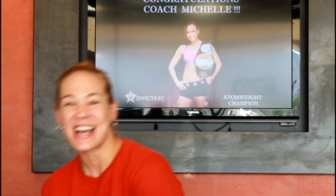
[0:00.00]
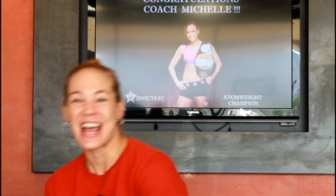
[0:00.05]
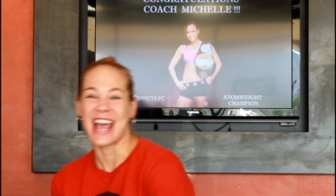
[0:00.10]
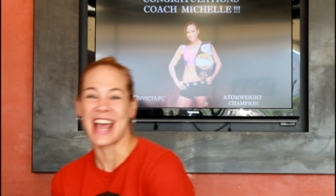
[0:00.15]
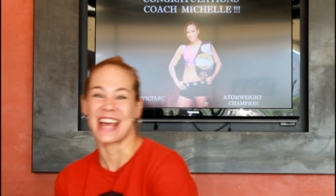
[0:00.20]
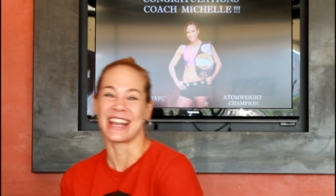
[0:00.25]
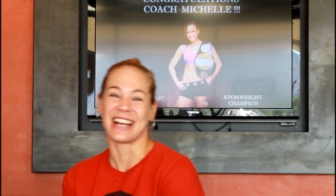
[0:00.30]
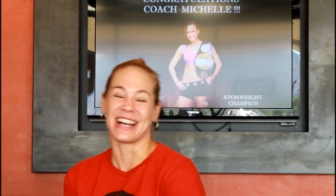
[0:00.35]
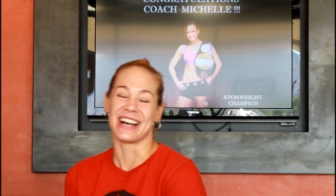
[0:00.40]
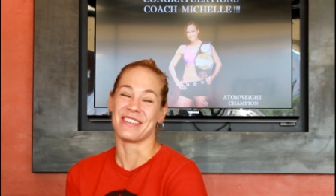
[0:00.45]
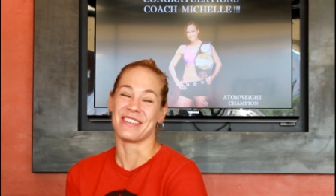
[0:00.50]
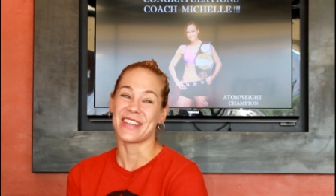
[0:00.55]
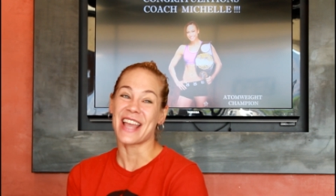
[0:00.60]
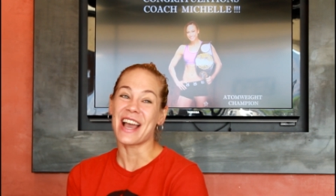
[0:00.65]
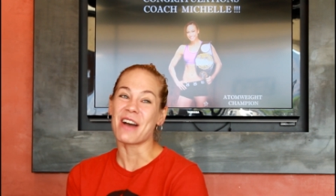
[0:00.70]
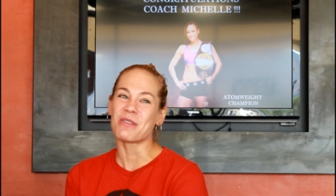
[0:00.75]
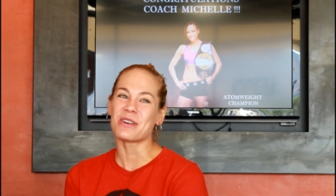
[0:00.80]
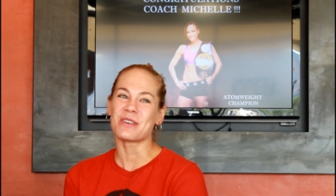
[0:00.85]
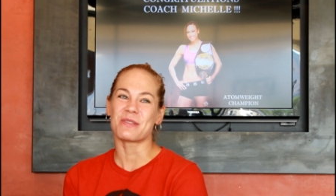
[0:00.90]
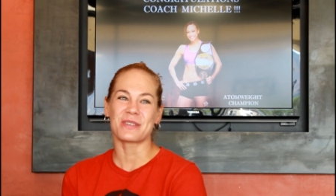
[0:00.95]
And
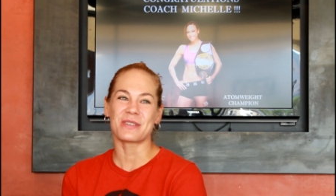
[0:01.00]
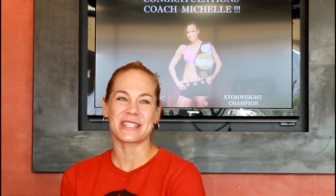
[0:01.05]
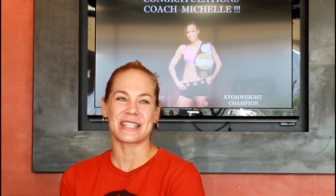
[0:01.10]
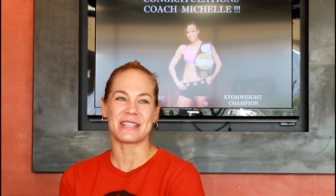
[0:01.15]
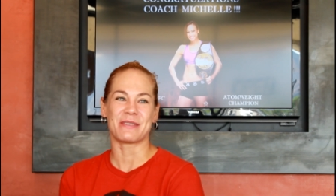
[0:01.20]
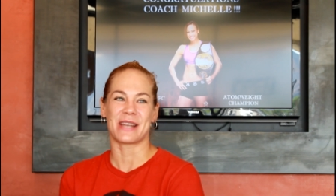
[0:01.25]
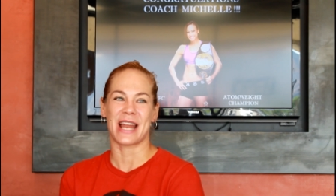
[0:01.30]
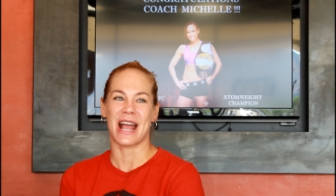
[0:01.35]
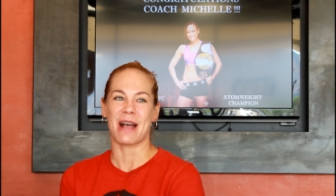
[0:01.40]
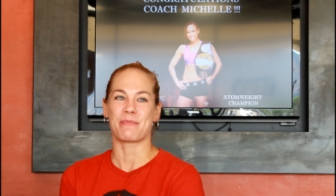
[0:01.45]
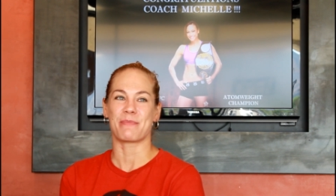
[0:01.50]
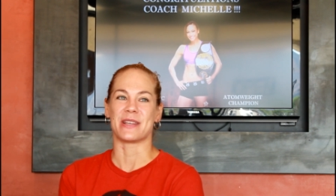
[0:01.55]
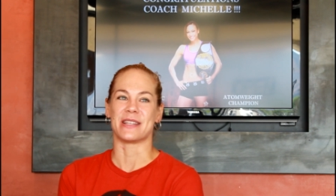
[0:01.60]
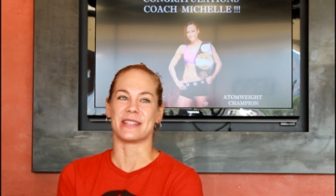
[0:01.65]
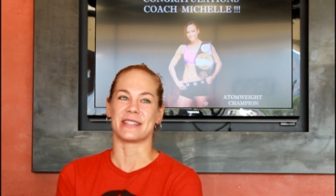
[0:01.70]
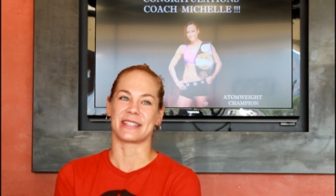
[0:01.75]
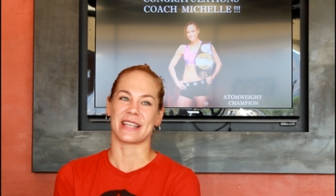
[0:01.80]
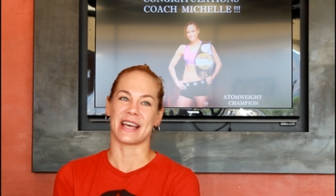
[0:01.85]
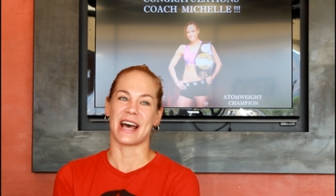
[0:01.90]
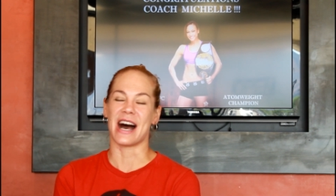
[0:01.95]
we'll see what
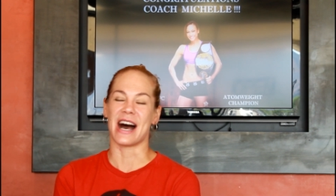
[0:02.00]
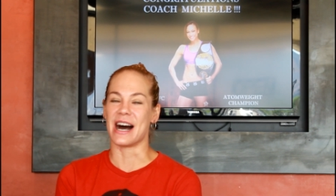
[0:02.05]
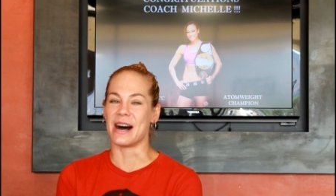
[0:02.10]
happens.